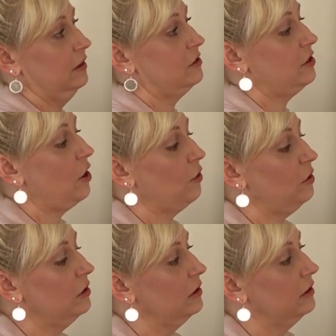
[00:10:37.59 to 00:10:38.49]

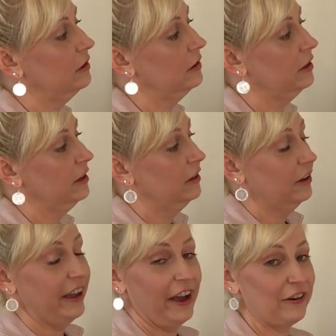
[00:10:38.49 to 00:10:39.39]
So,
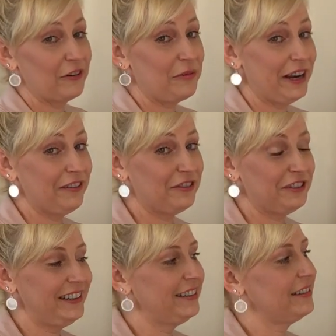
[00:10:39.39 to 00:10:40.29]
however
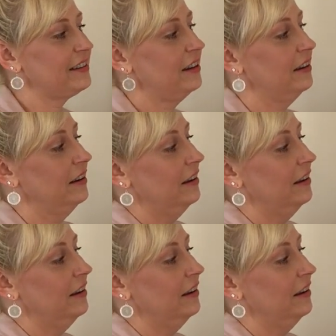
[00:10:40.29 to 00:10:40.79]
painful it is,